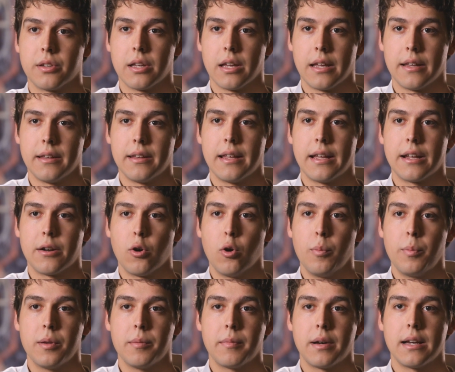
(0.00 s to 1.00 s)
and that
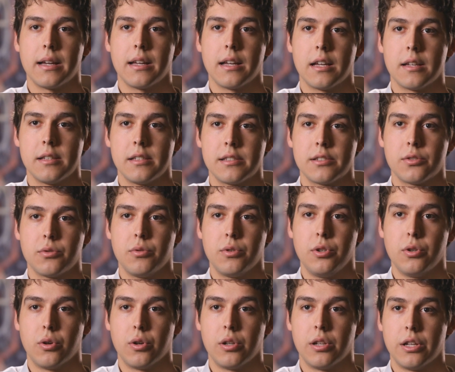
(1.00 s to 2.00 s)
opened my eyes to
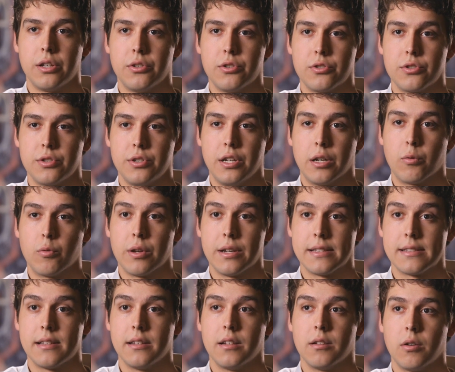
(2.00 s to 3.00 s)
the oil industry
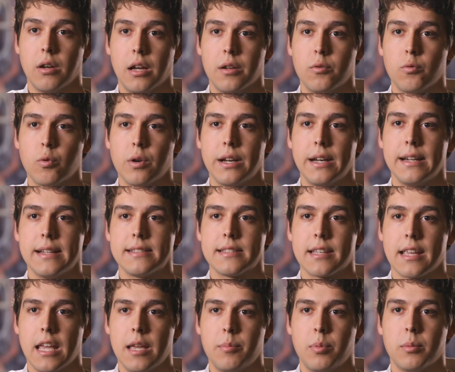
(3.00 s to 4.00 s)
and what it is
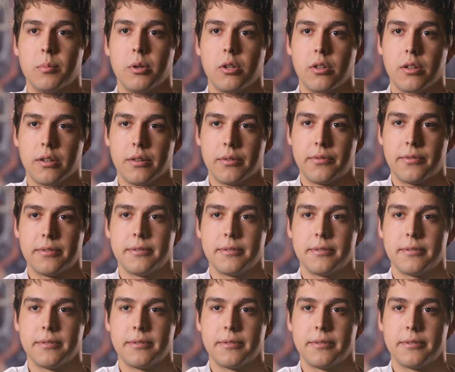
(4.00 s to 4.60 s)
capable of.